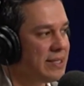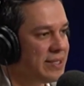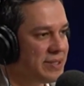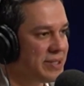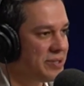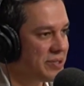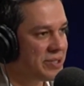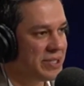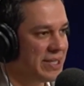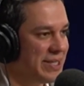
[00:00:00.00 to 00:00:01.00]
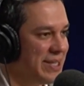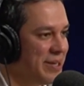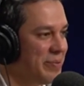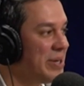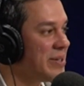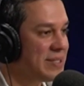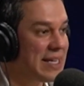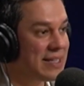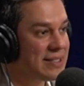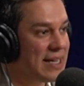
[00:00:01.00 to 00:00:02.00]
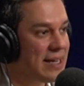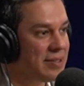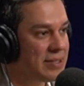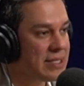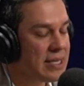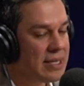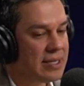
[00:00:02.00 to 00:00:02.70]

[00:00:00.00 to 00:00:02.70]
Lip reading: as interesting and weird as that sounds.